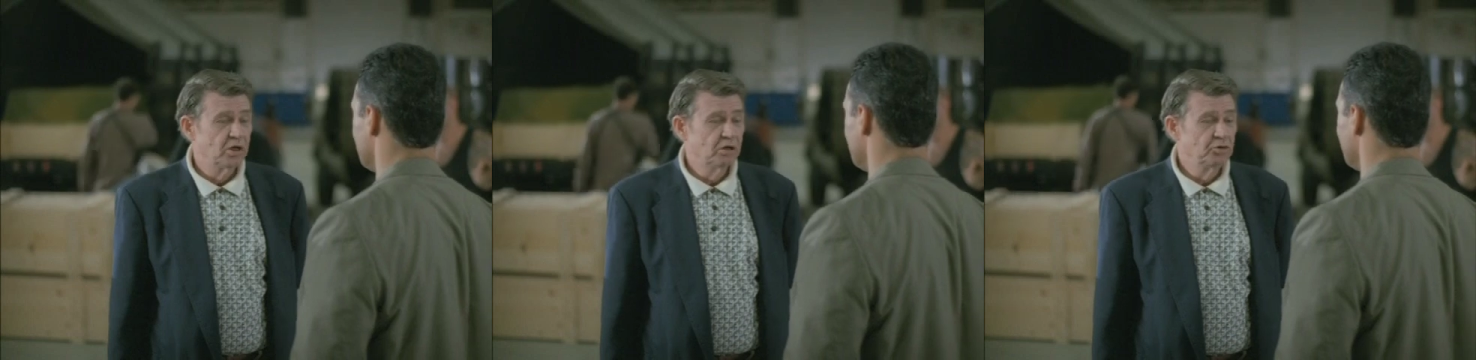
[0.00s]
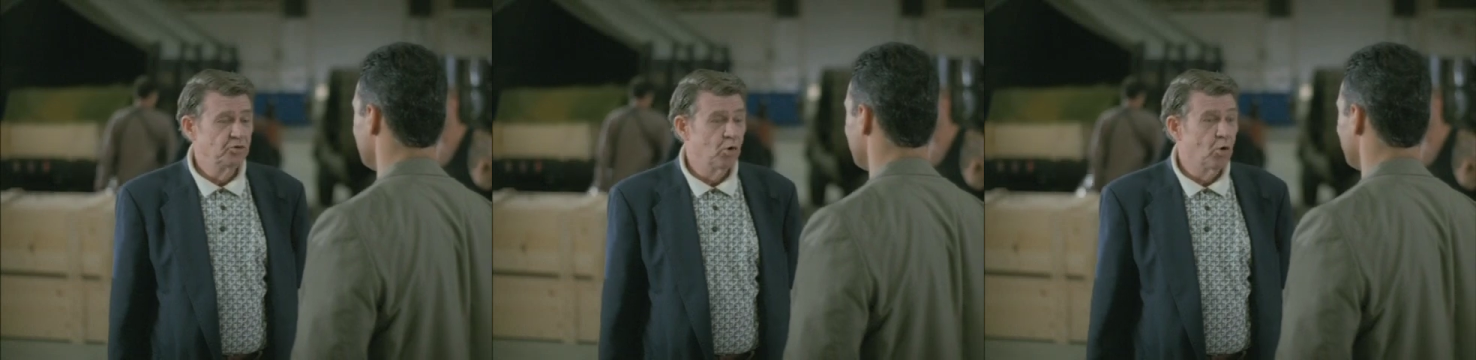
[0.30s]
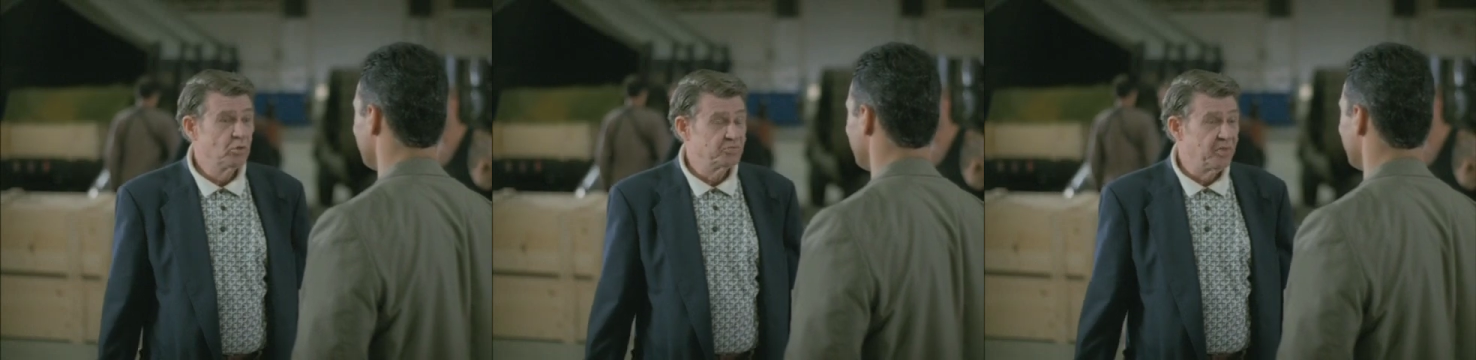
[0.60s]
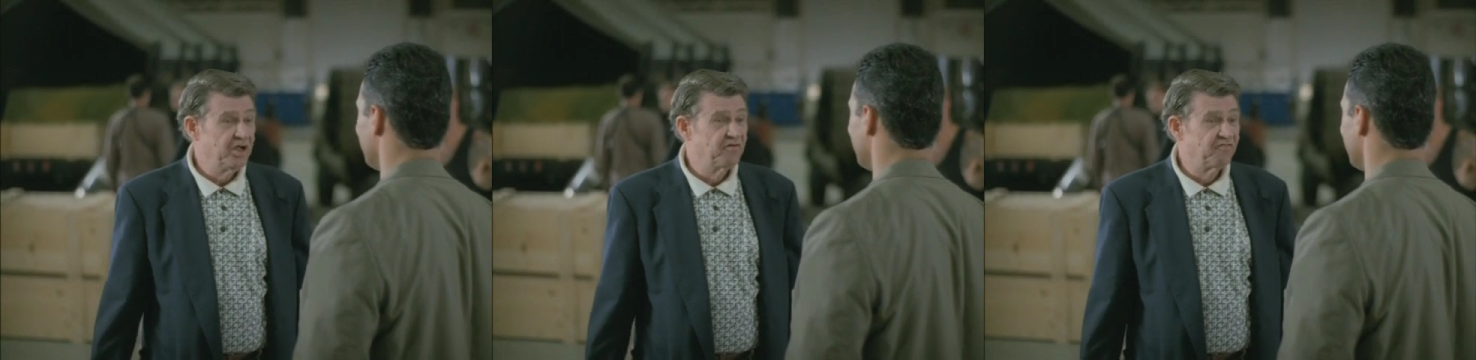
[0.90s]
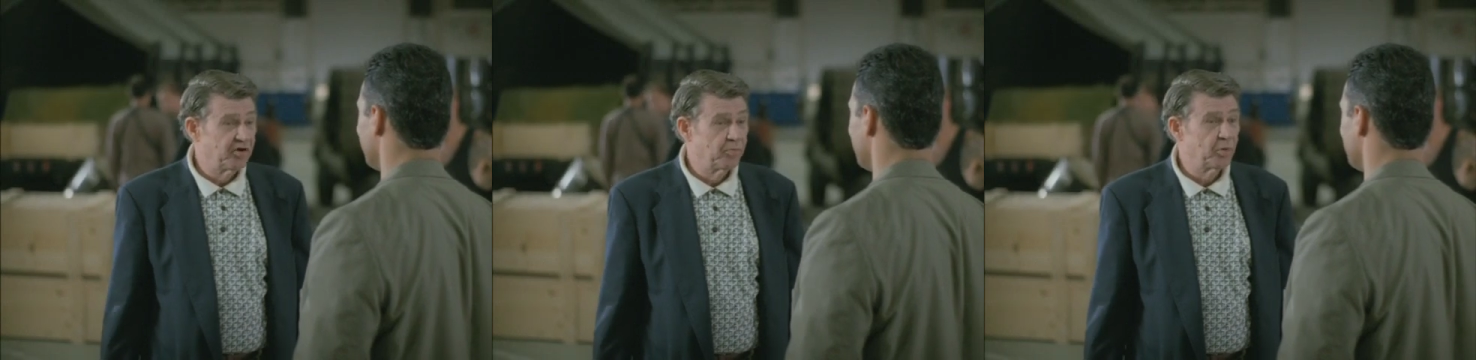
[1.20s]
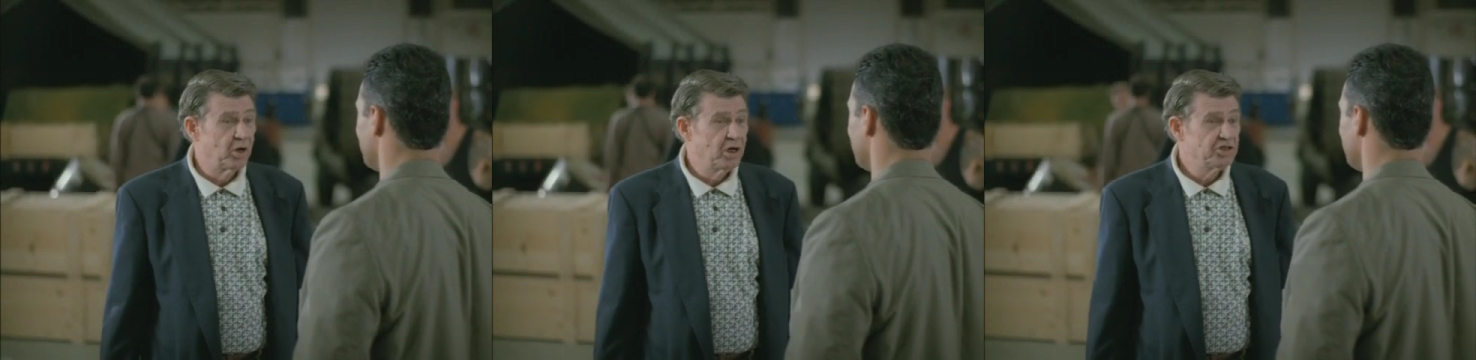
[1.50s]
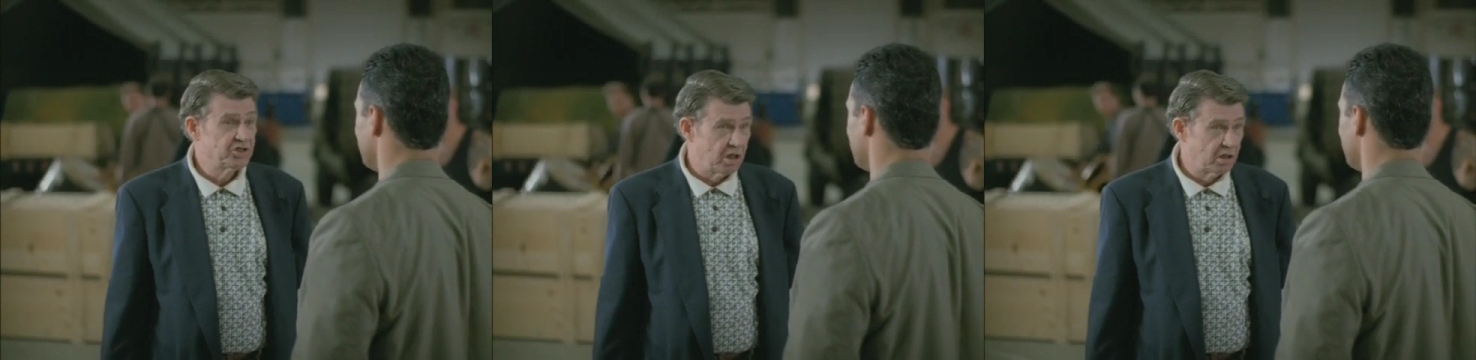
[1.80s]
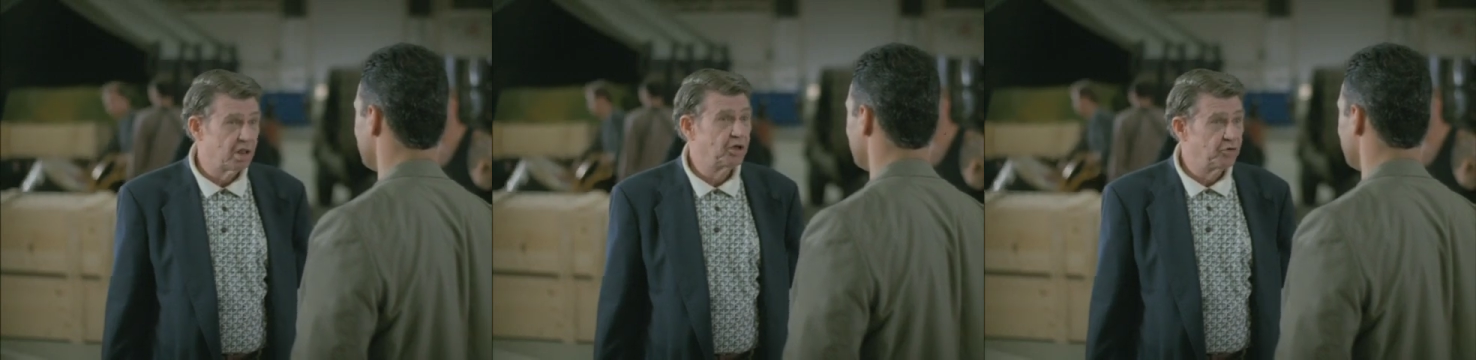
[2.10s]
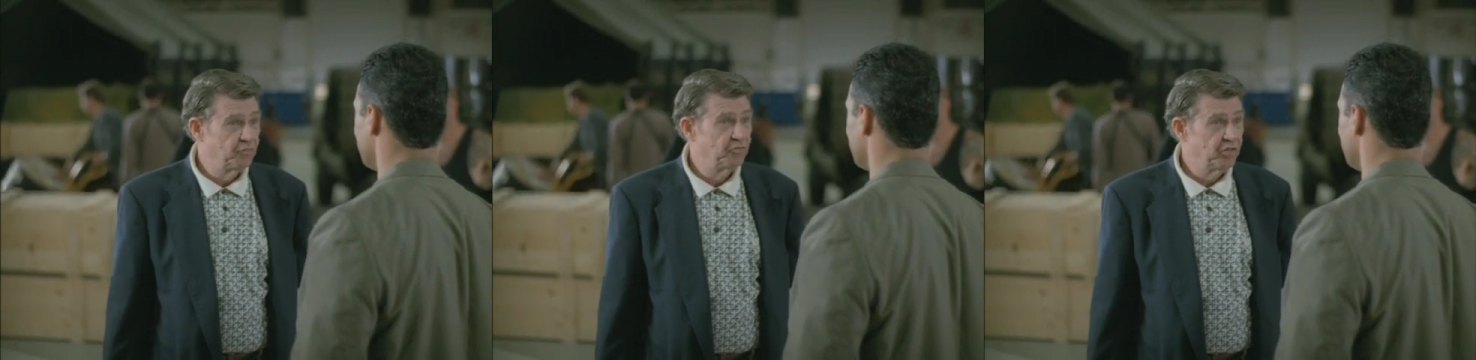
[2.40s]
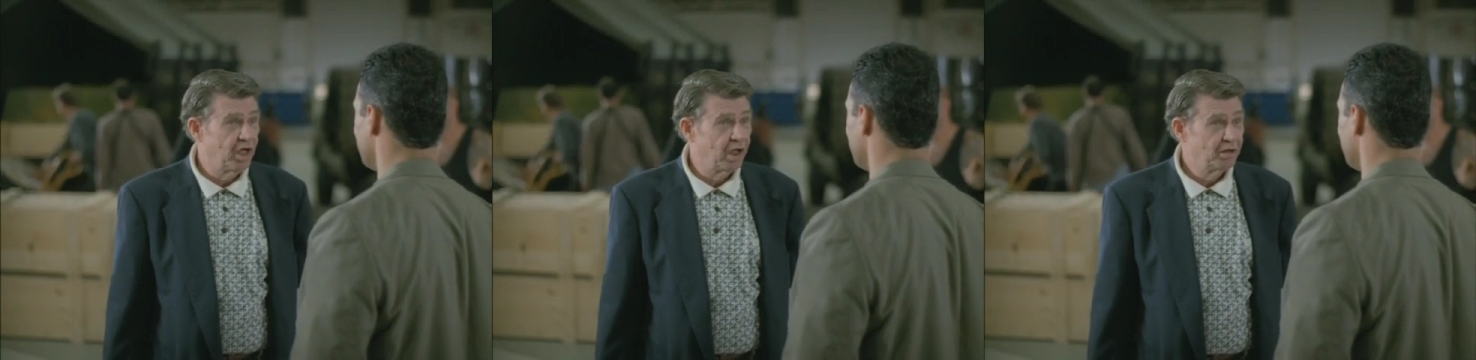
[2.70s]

Well, you always paid a fair price. I thank you for that.